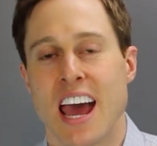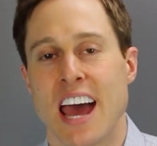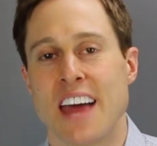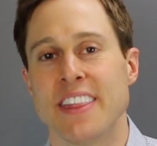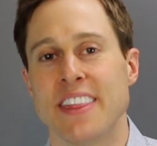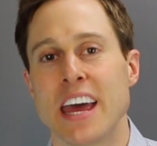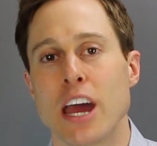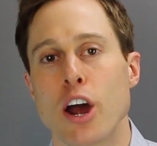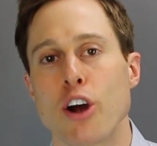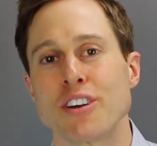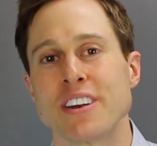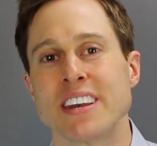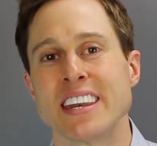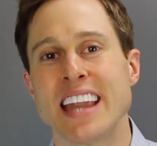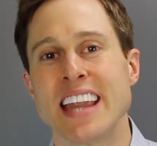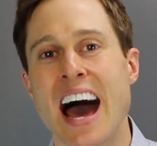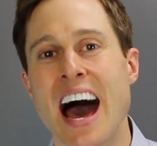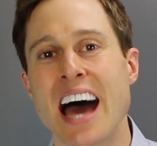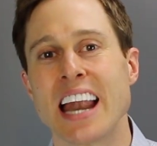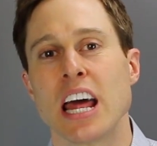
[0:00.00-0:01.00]
and they are
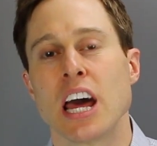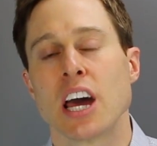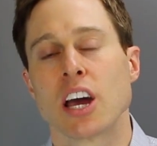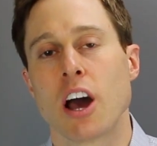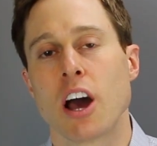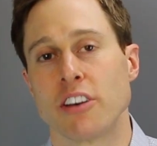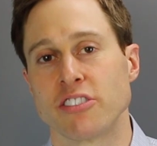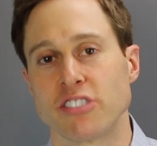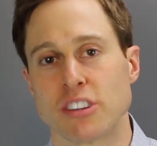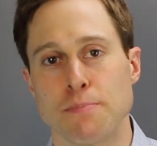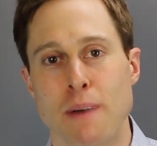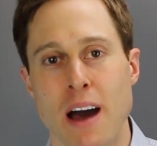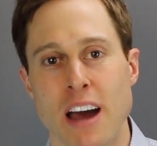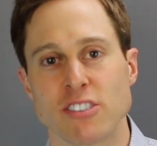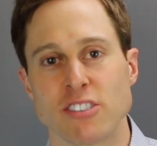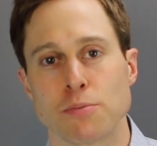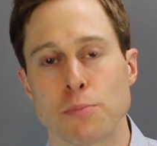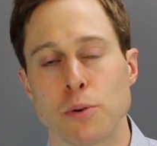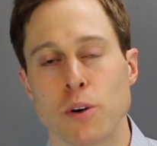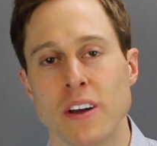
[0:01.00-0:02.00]
not
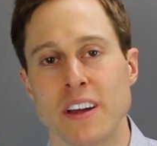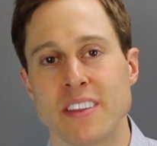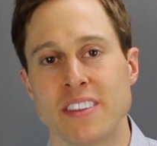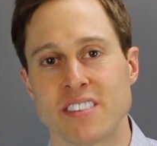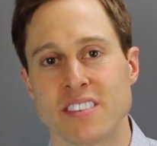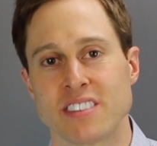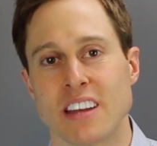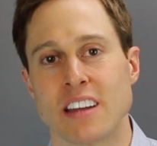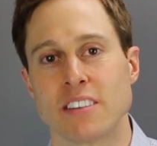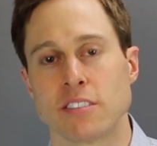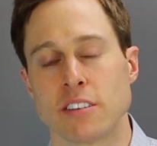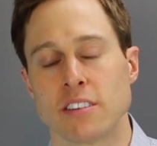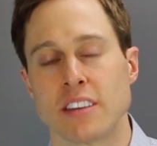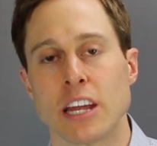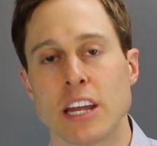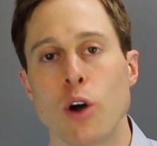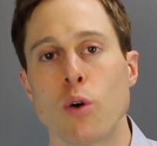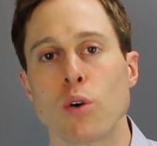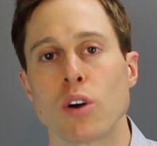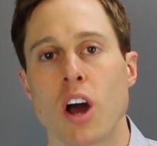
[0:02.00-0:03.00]
customizable in the sense that
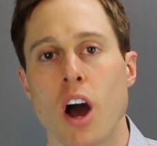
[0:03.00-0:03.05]
they don't